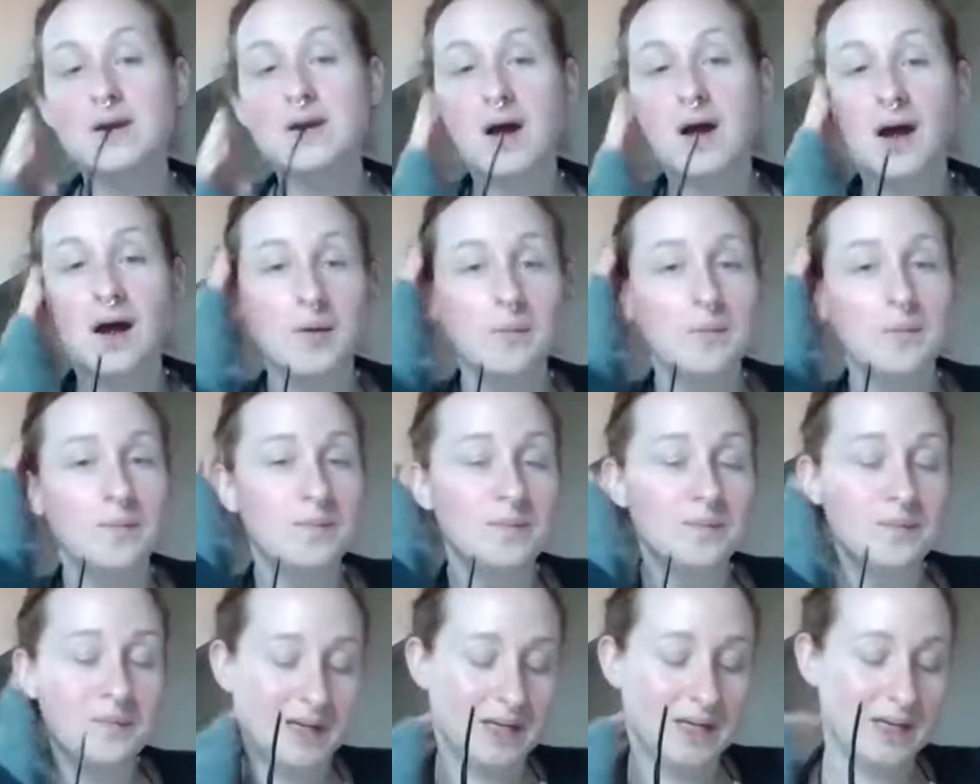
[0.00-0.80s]

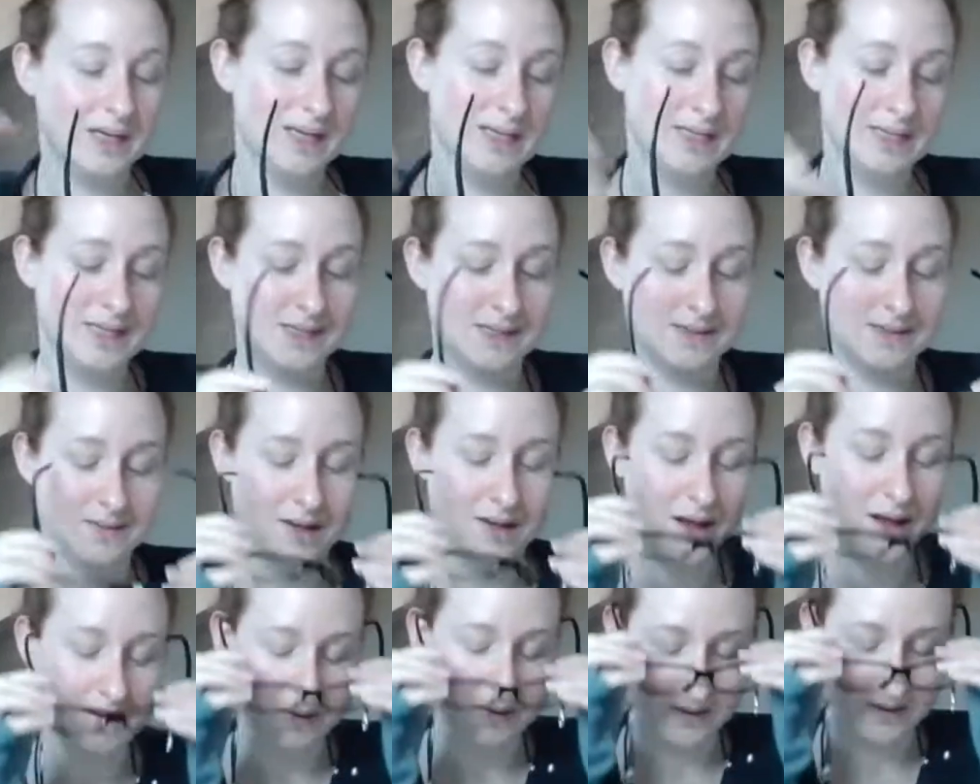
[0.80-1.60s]
weird. Because
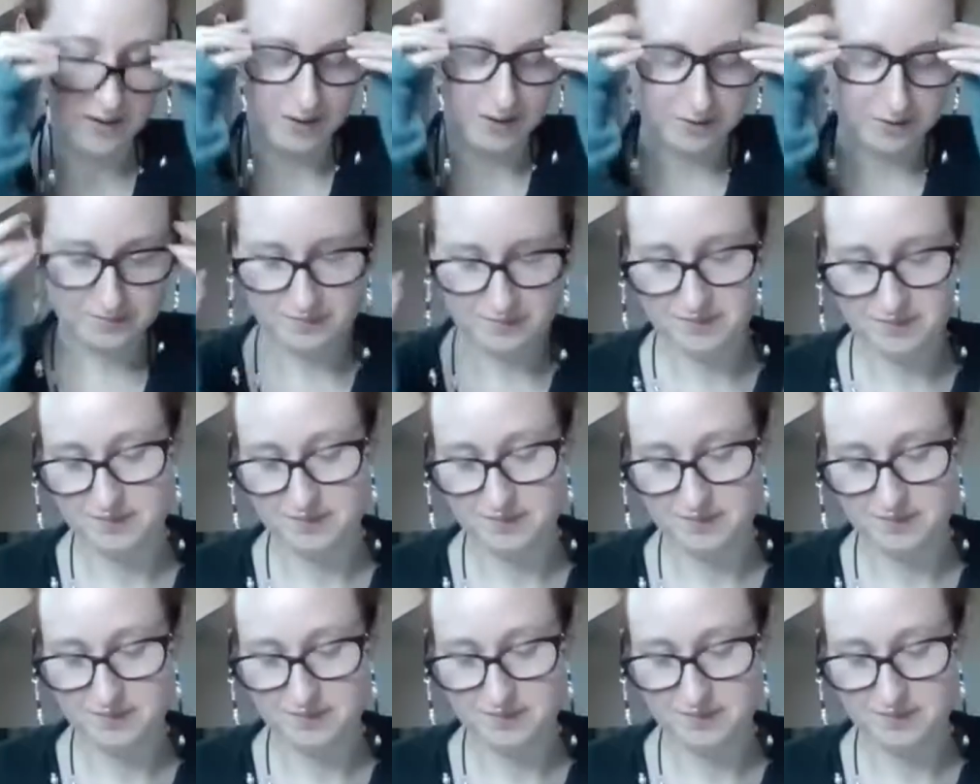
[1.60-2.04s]
I don't know.